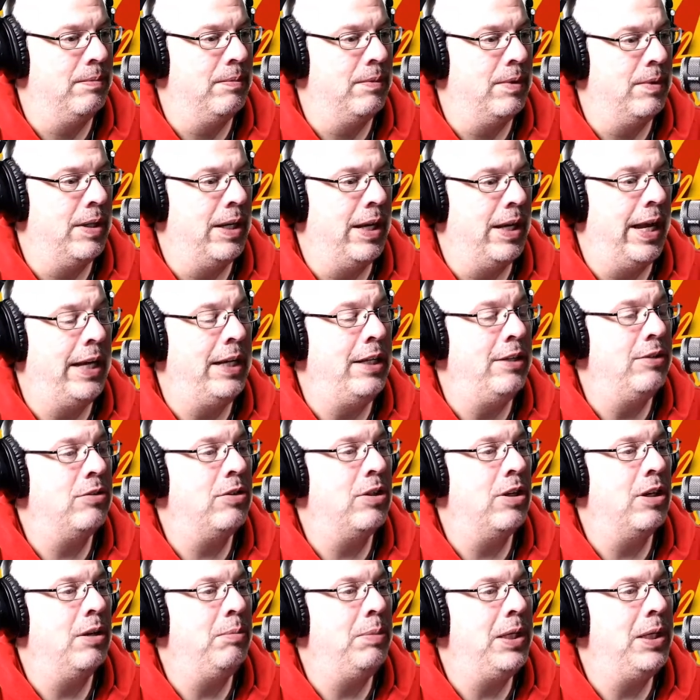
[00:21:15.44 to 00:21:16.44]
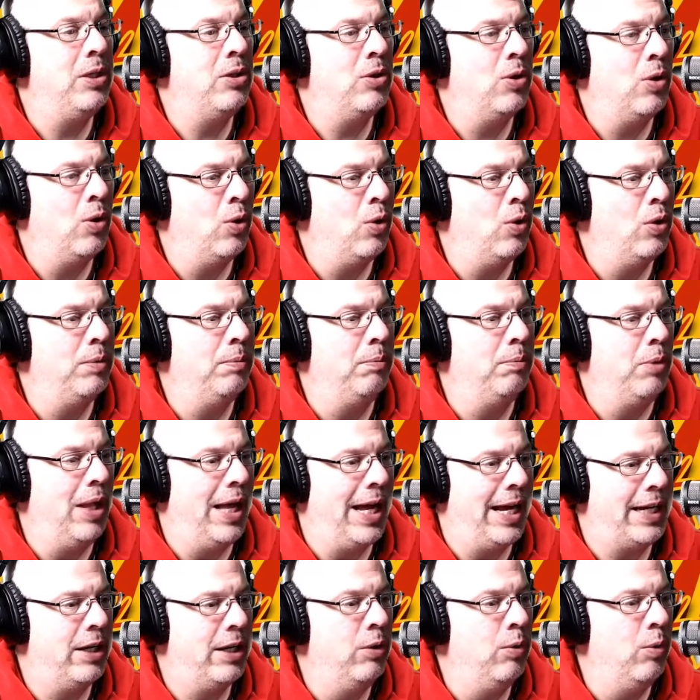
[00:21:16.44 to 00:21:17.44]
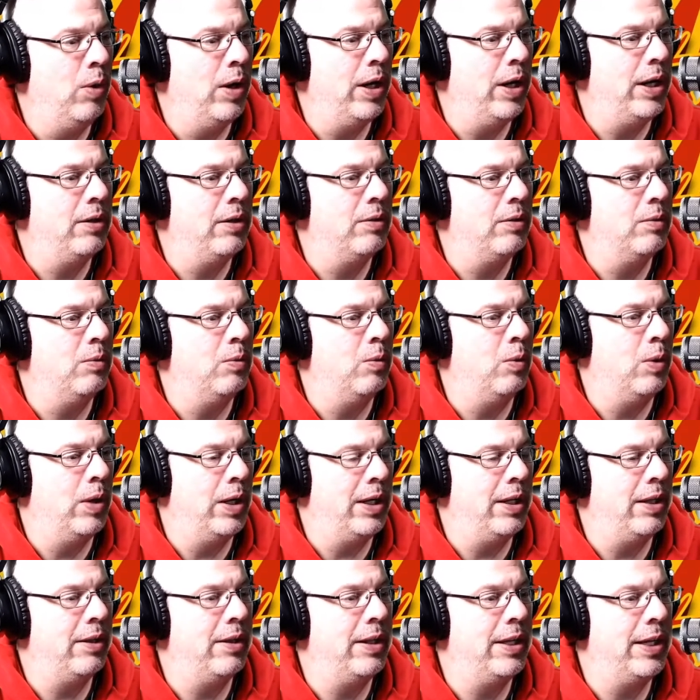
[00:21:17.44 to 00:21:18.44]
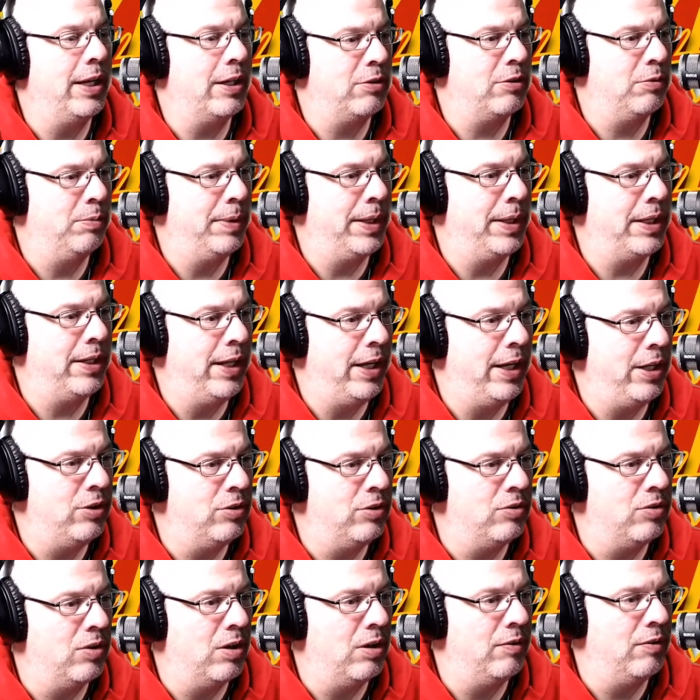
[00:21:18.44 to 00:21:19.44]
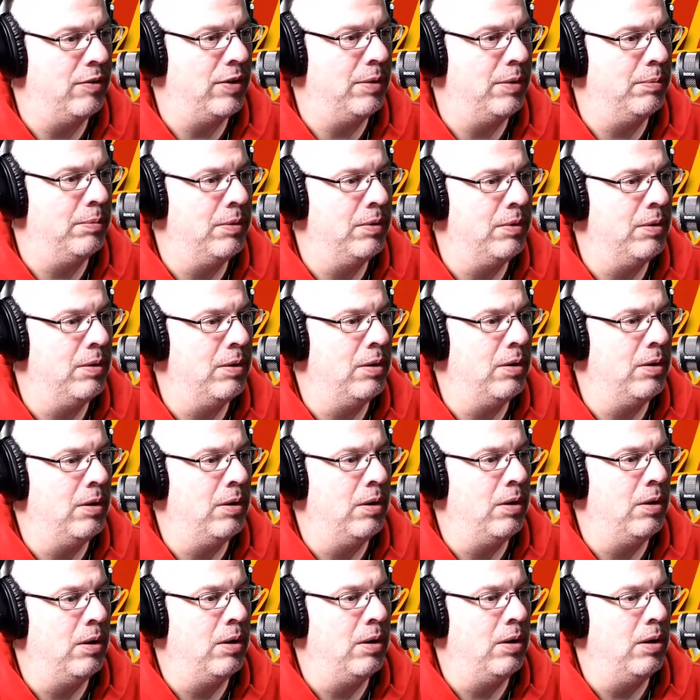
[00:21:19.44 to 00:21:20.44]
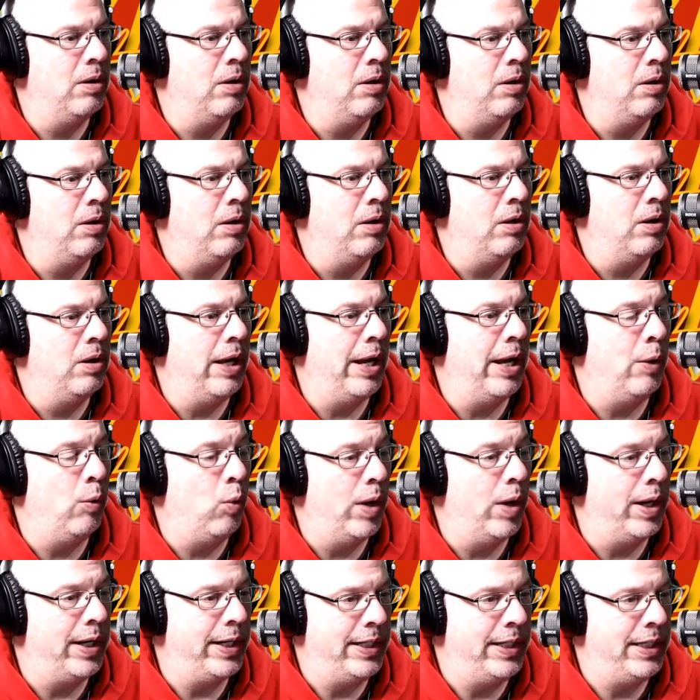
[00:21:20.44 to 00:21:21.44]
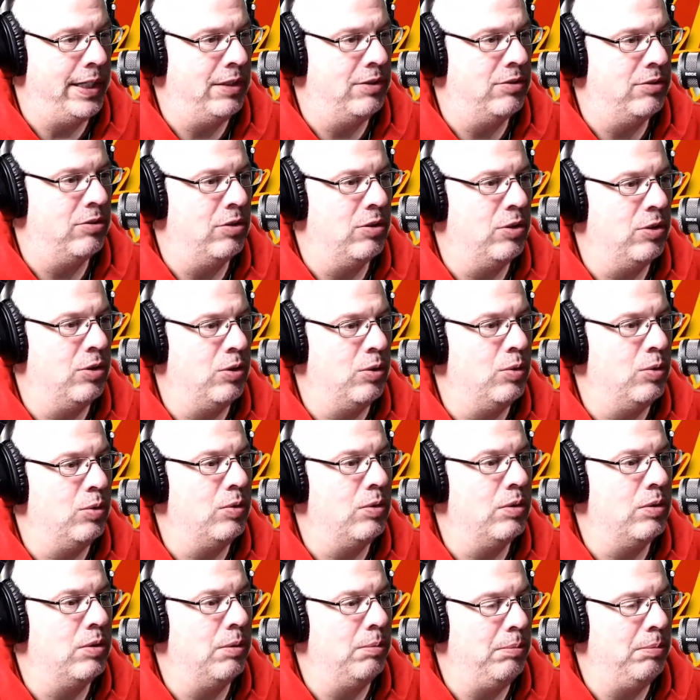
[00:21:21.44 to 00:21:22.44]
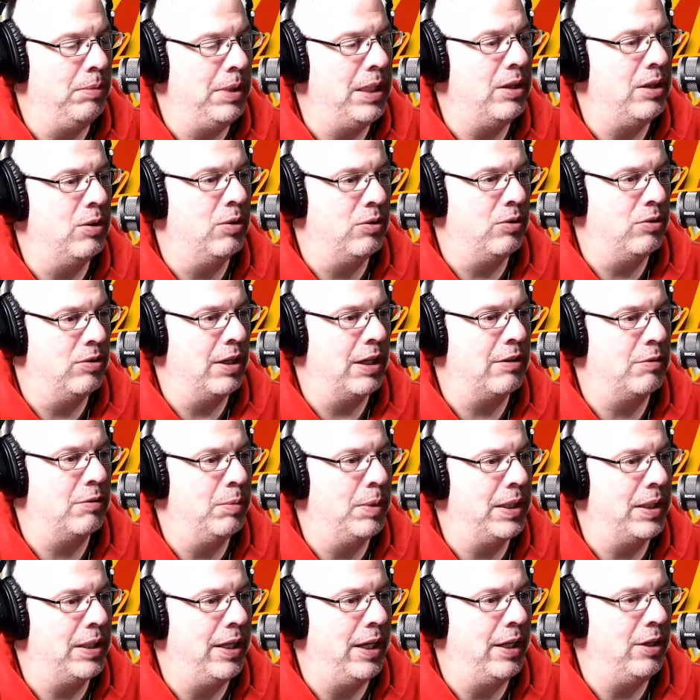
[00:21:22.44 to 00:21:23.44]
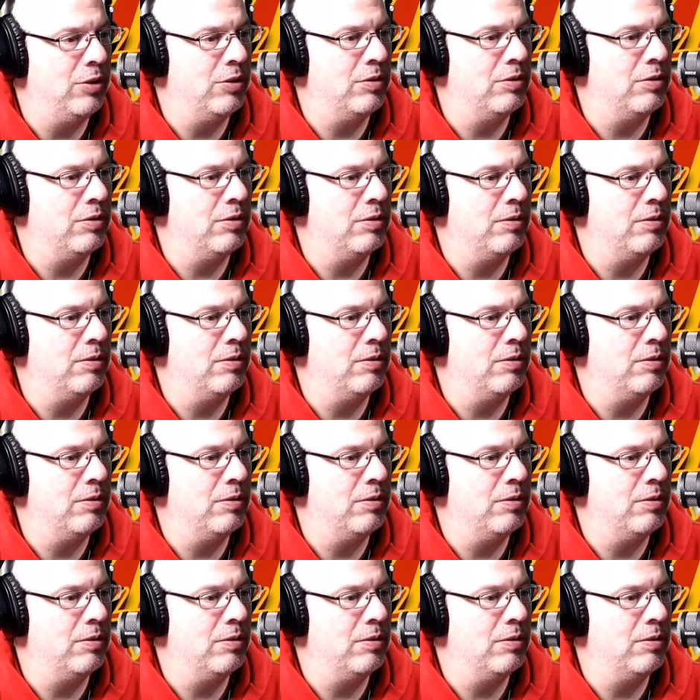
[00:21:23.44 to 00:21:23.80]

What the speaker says: And he's going to be told black and white what the expectations are of him and what he needs to do to meet those expectations.